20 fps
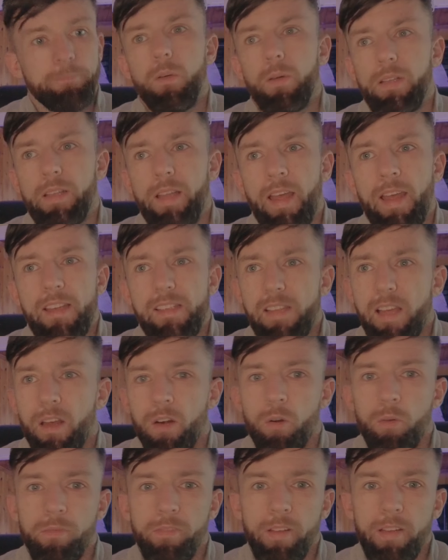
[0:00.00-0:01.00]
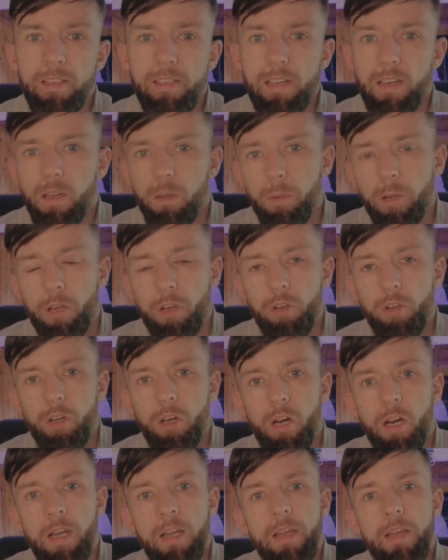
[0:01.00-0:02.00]
We'll test that. Hopefully it's a little bit
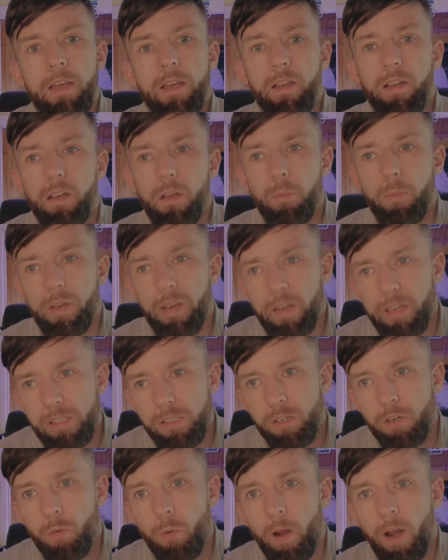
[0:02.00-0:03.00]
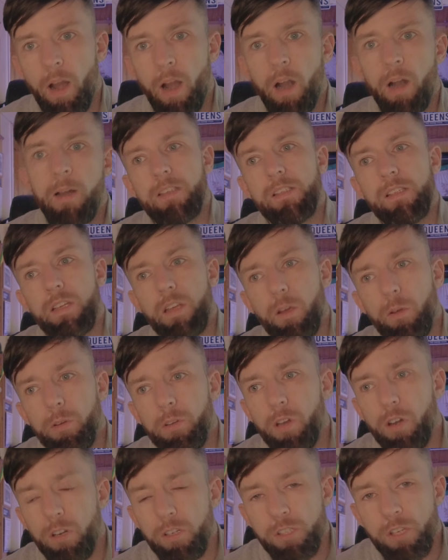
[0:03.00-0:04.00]
cooler, a little bit nicer to wear, see how it
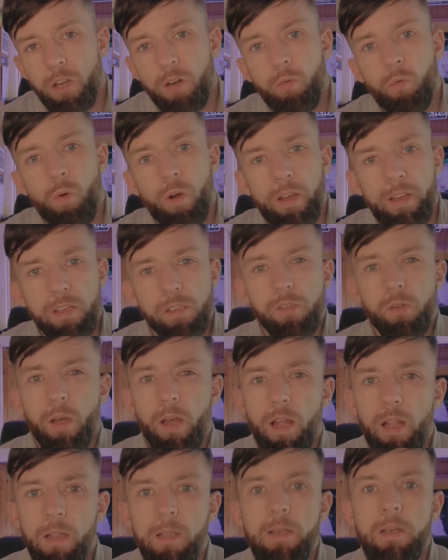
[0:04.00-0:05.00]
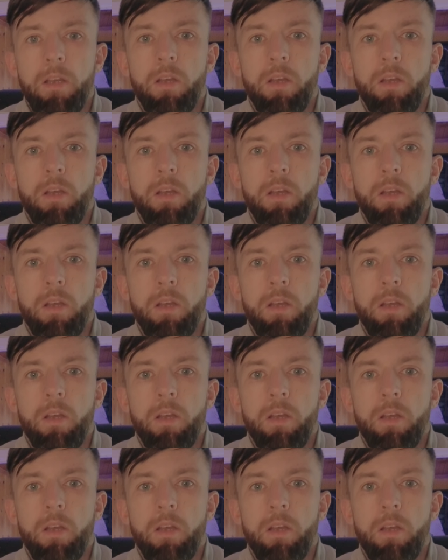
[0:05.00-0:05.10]
turns out in white as well.